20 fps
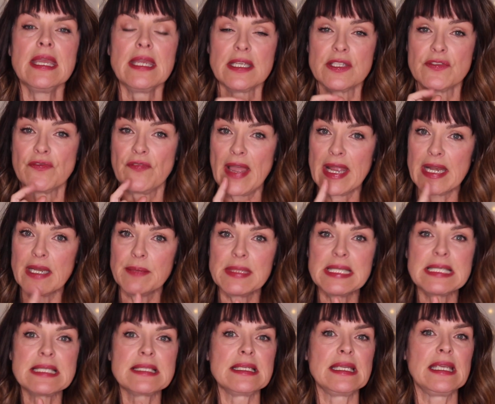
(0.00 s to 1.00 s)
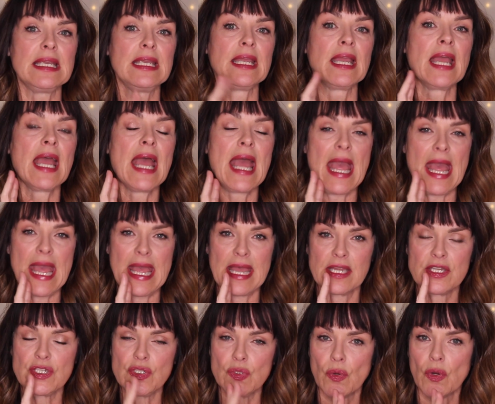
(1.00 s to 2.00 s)
is vitamin C
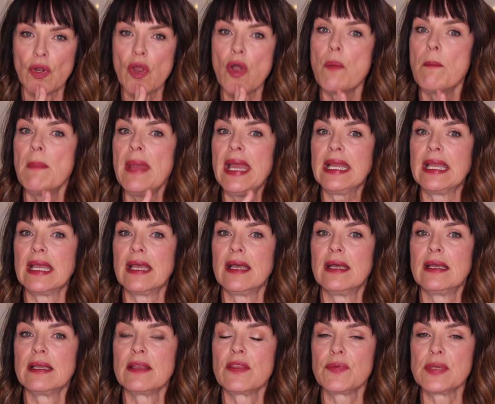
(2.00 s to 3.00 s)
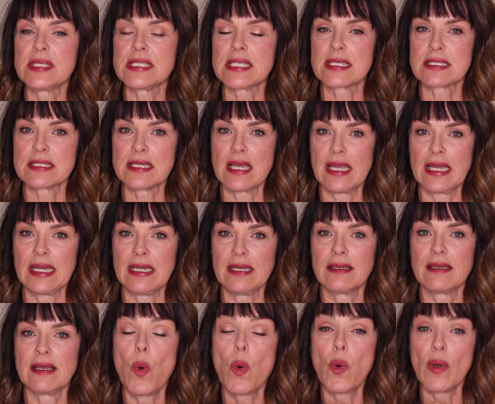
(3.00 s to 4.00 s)
and your omega
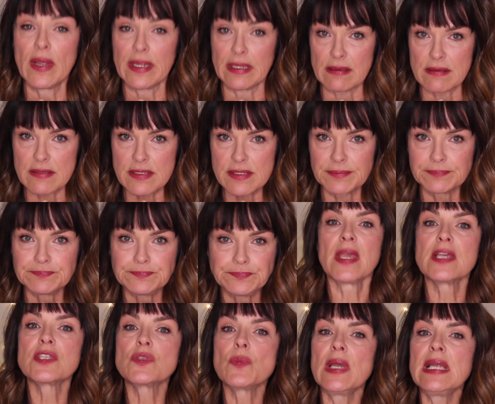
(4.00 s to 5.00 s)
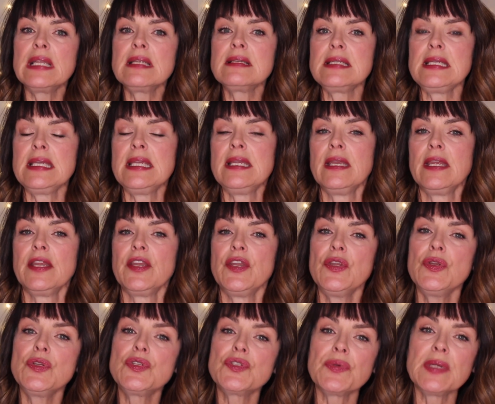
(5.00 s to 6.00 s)
369 oils as well as eating
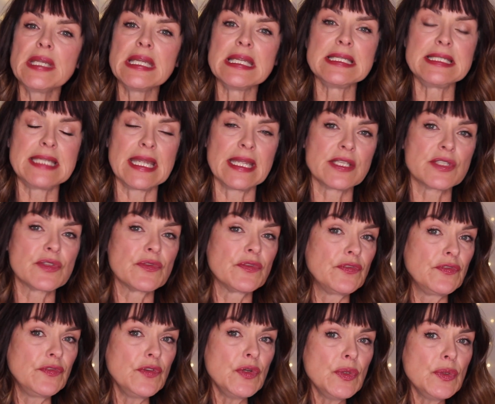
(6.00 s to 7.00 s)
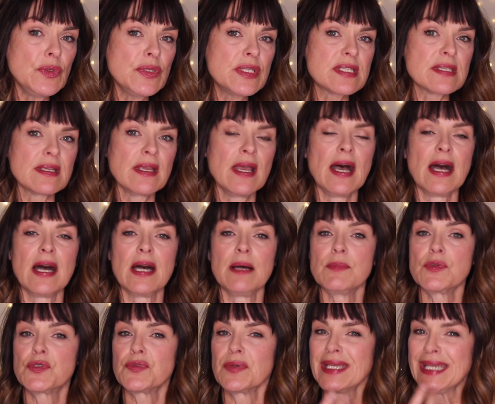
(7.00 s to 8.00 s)
nutrient dense foods,
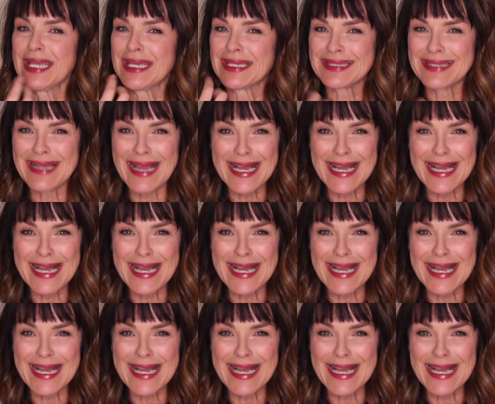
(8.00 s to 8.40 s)
um, drinking